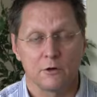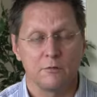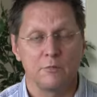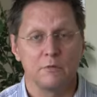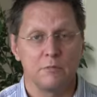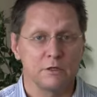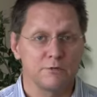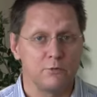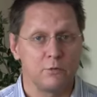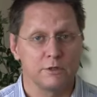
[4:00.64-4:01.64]
going to be the biggest
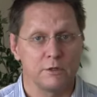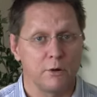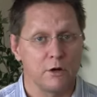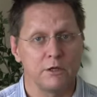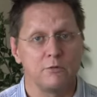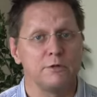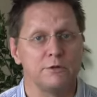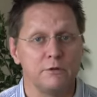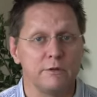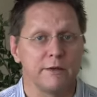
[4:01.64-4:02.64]
fool at the party when you
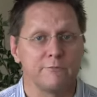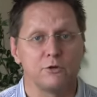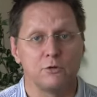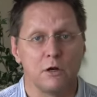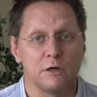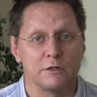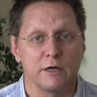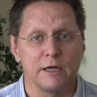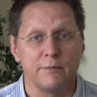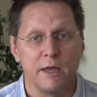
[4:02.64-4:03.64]
do that for too long a
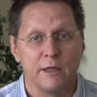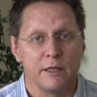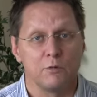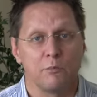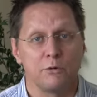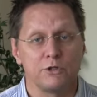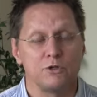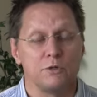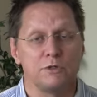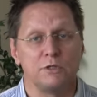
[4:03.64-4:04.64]
time. They will put
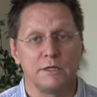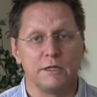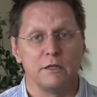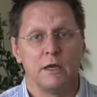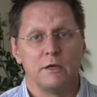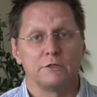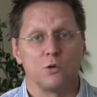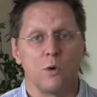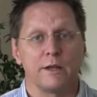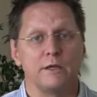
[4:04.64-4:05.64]
you into delete. So
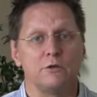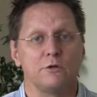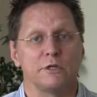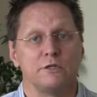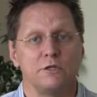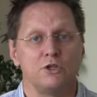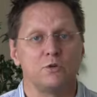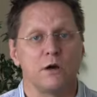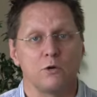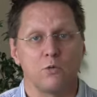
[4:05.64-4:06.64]
what I do is I teach you
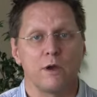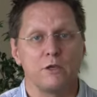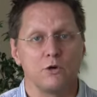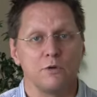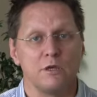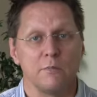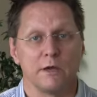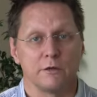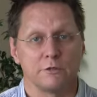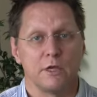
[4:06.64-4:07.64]
how to write your
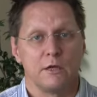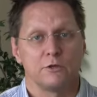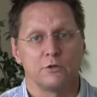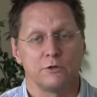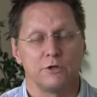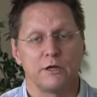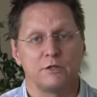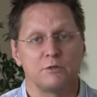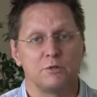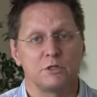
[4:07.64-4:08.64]
emails. So they're done in a
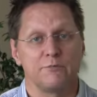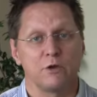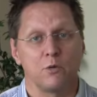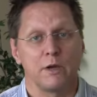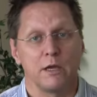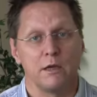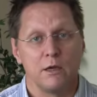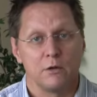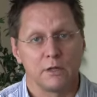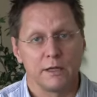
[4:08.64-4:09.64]
specific way,
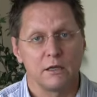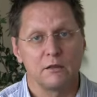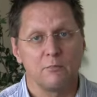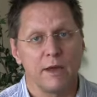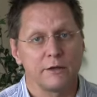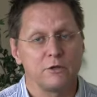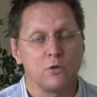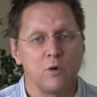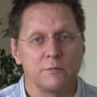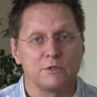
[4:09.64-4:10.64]
linking them back to your
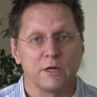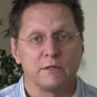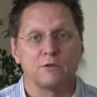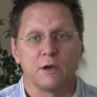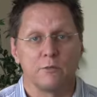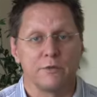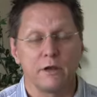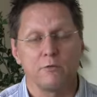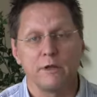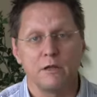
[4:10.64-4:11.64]
website so that when
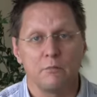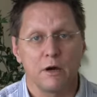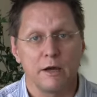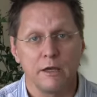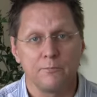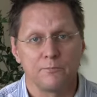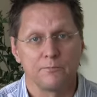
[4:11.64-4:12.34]
they're ready to buy,